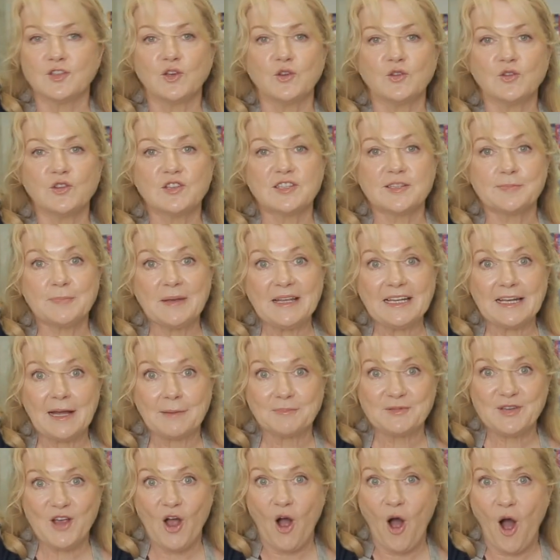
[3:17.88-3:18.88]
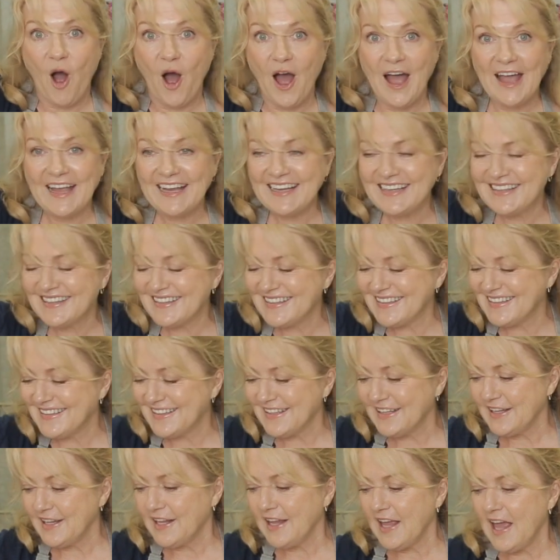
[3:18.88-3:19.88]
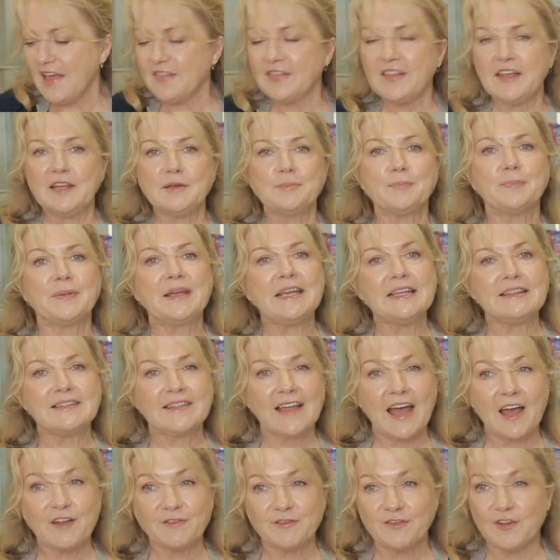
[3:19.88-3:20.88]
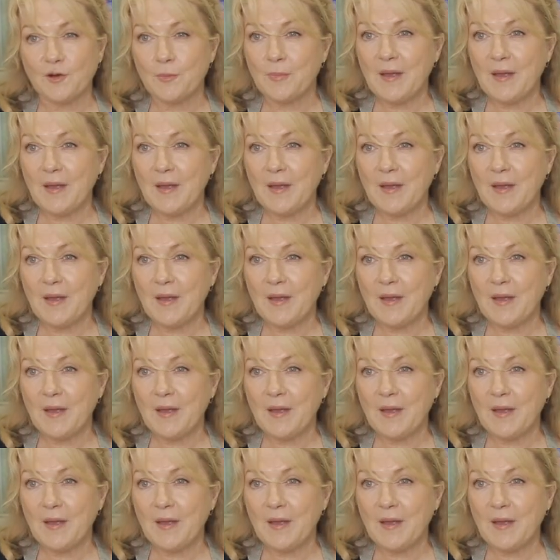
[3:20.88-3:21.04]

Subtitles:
Turn the speed up to high and then beat that for